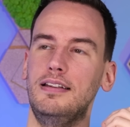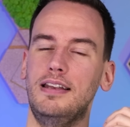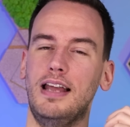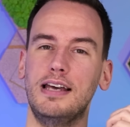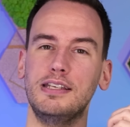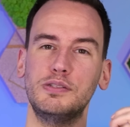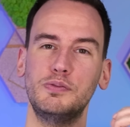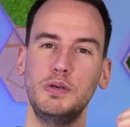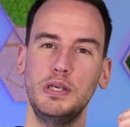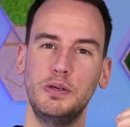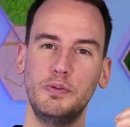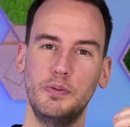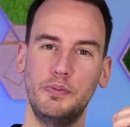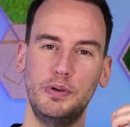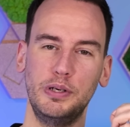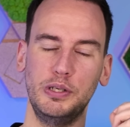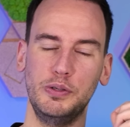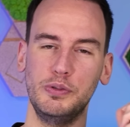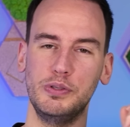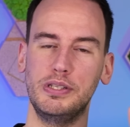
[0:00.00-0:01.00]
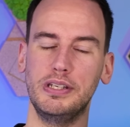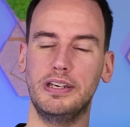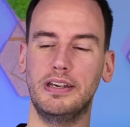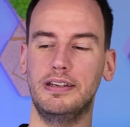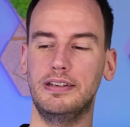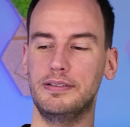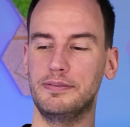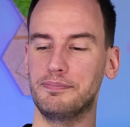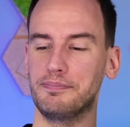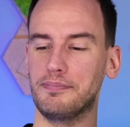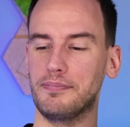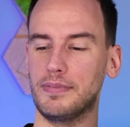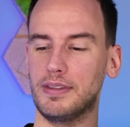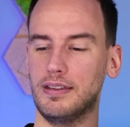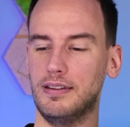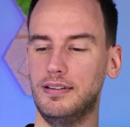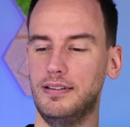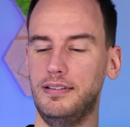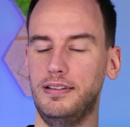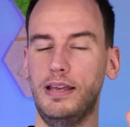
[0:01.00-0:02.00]
Last week we were using an
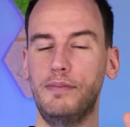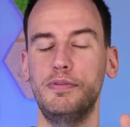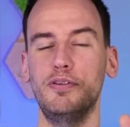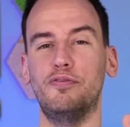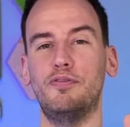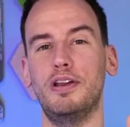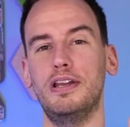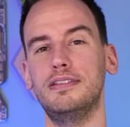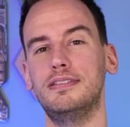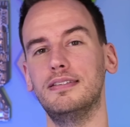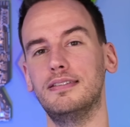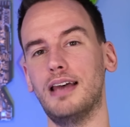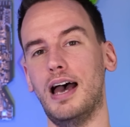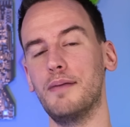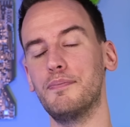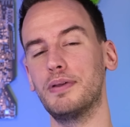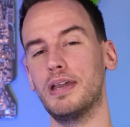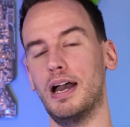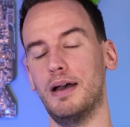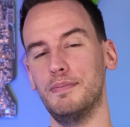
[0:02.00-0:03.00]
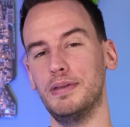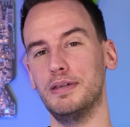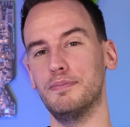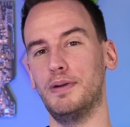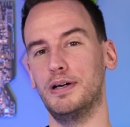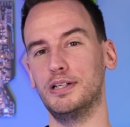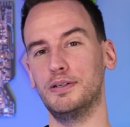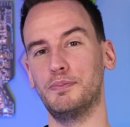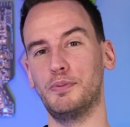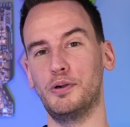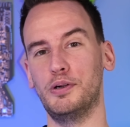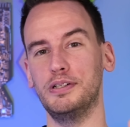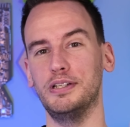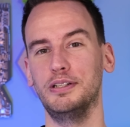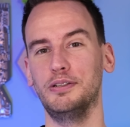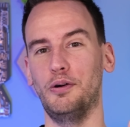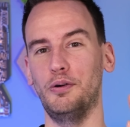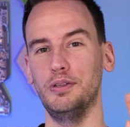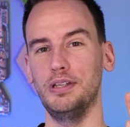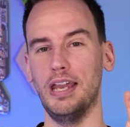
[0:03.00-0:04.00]
let me phrase it, upcoming motherboard
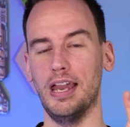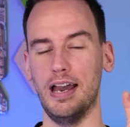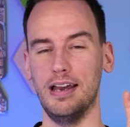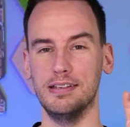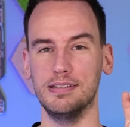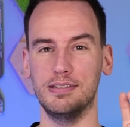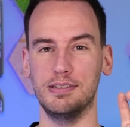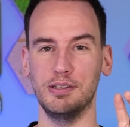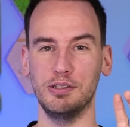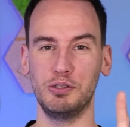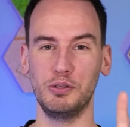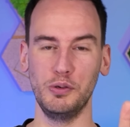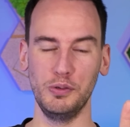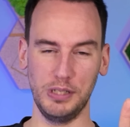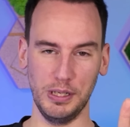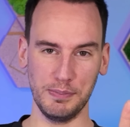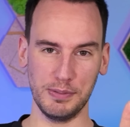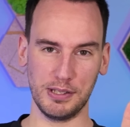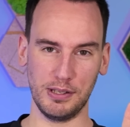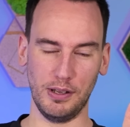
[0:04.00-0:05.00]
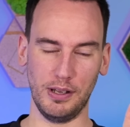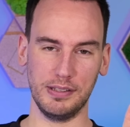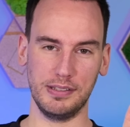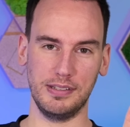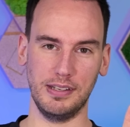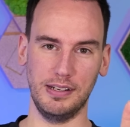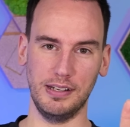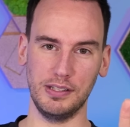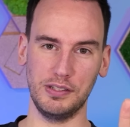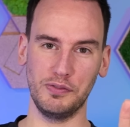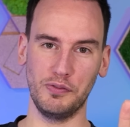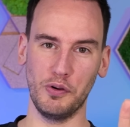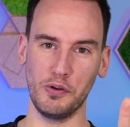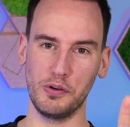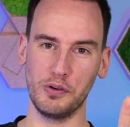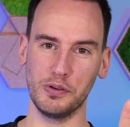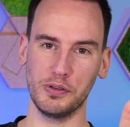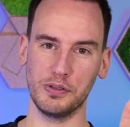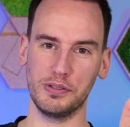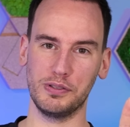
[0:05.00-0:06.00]
that only has two DIMM slots and it's
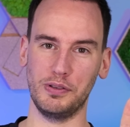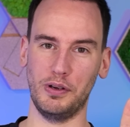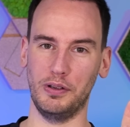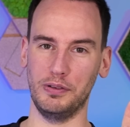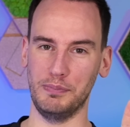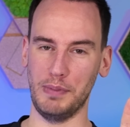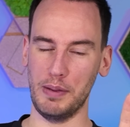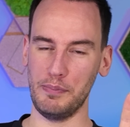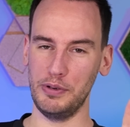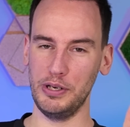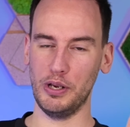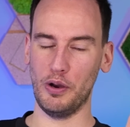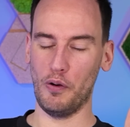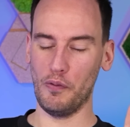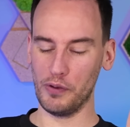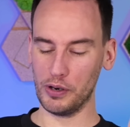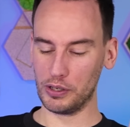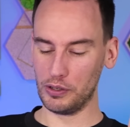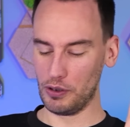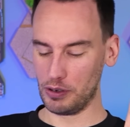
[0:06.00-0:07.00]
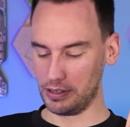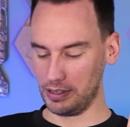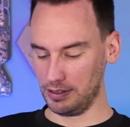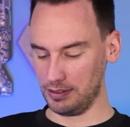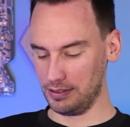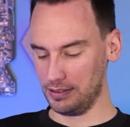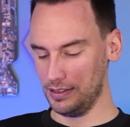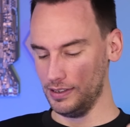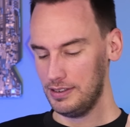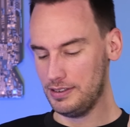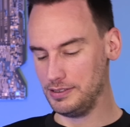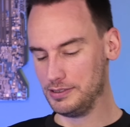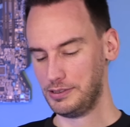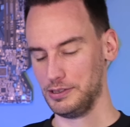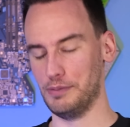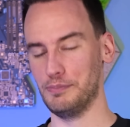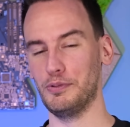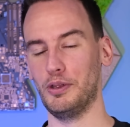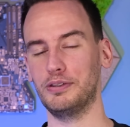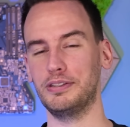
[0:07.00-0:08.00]
focused on memory overclocking,
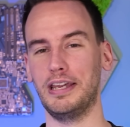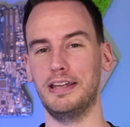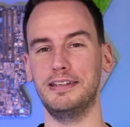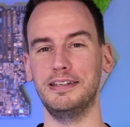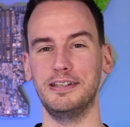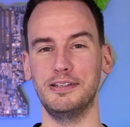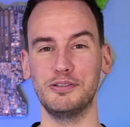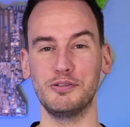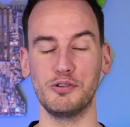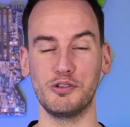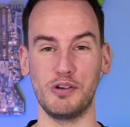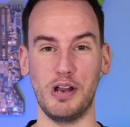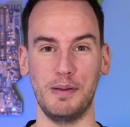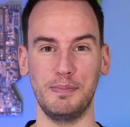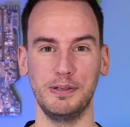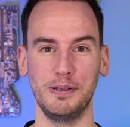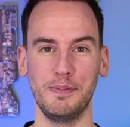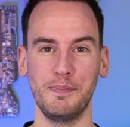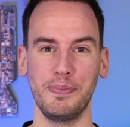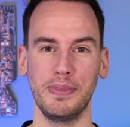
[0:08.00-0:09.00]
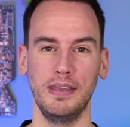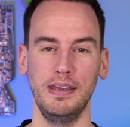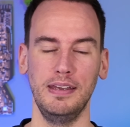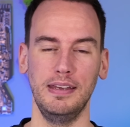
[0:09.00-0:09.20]
so I'm not getting into trouble.